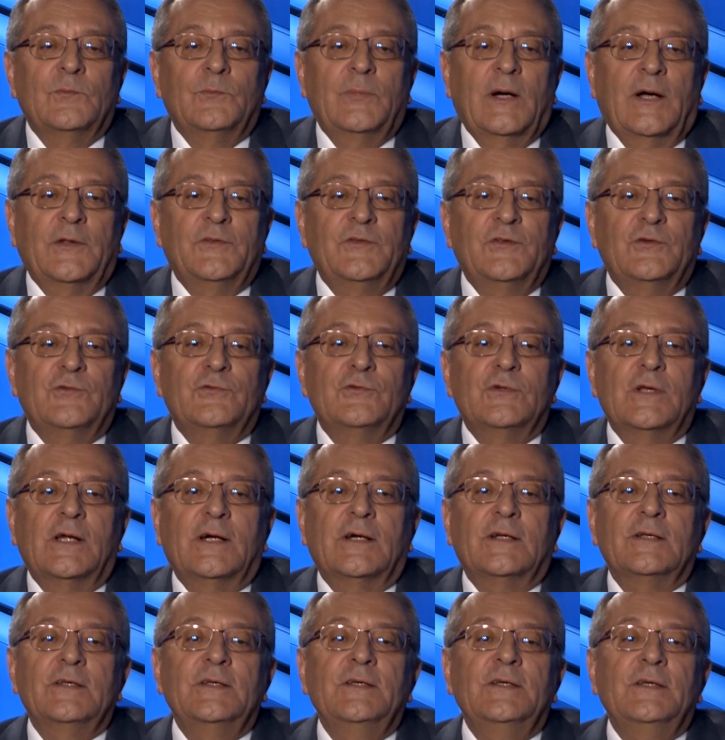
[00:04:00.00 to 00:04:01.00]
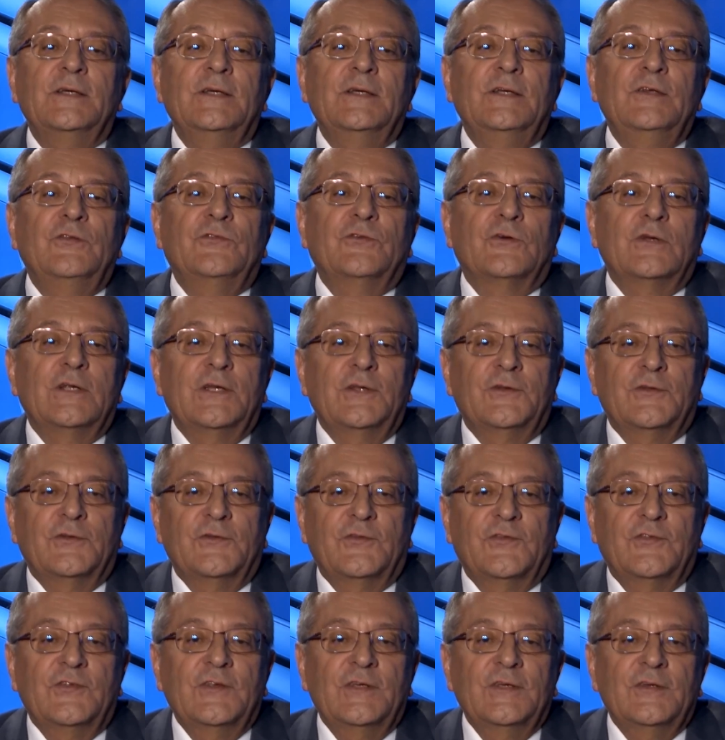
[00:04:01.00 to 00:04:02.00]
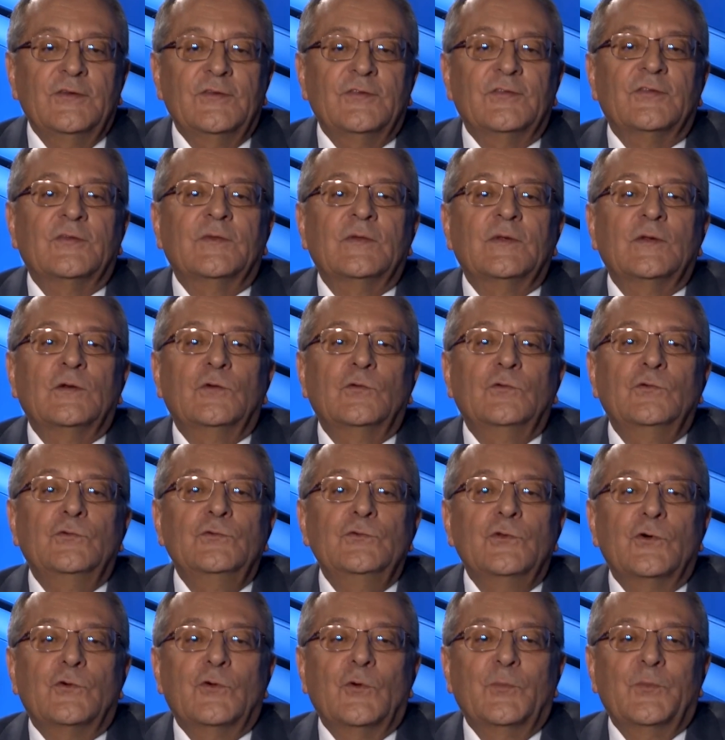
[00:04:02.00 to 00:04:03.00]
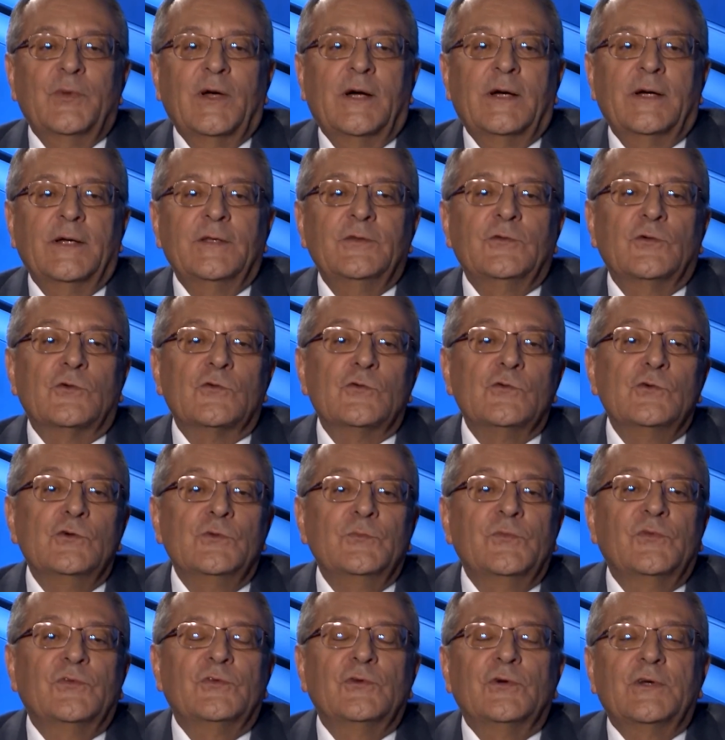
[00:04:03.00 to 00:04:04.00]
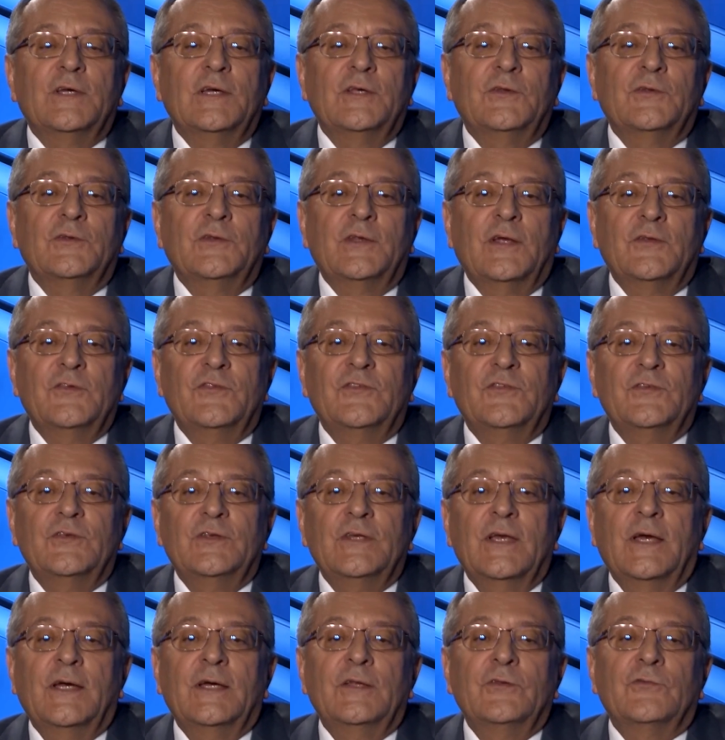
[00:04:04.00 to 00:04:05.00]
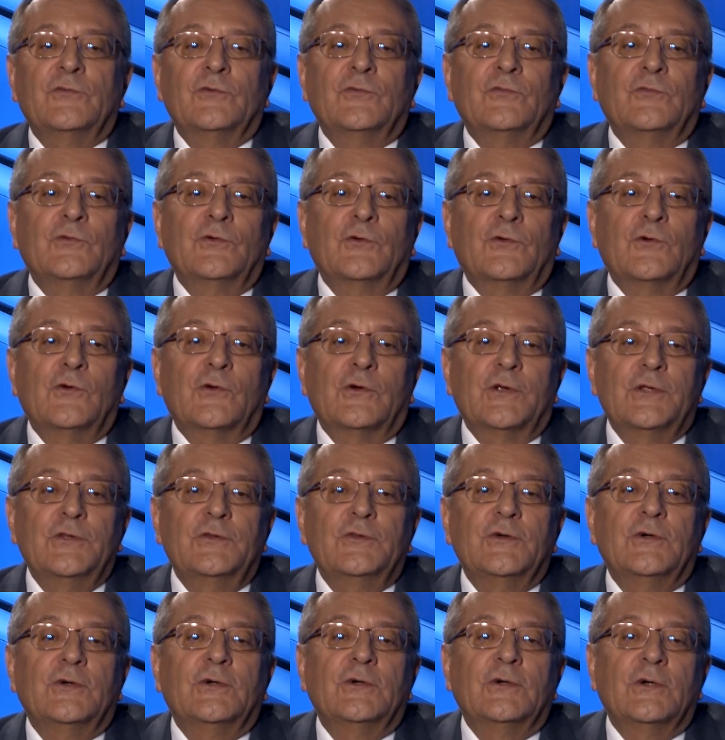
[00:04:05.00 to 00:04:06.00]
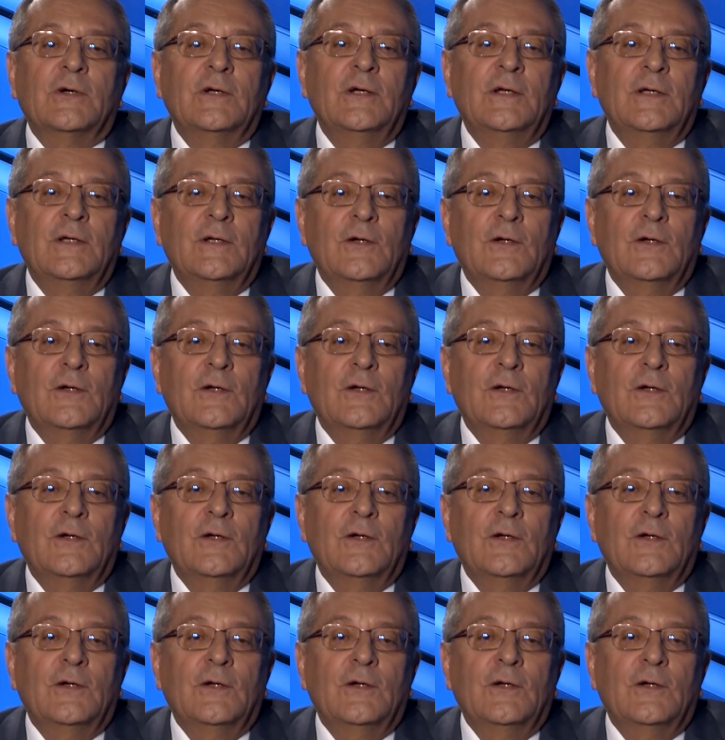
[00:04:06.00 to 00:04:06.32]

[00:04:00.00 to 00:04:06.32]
particularly isolated sinks, unoccupied rooms located at the ends of a corridor,